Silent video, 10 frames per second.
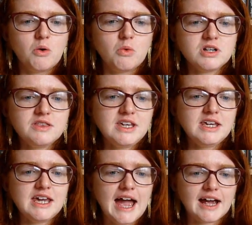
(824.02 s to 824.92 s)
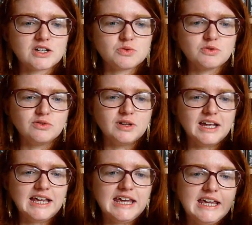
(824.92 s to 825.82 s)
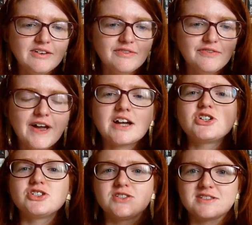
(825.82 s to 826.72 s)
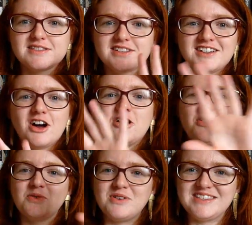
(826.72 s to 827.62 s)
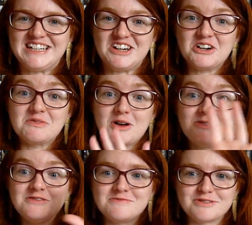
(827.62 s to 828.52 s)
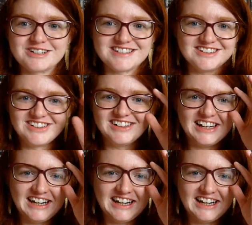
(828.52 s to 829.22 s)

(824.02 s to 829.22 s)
what are the actual factions that are within her own prison.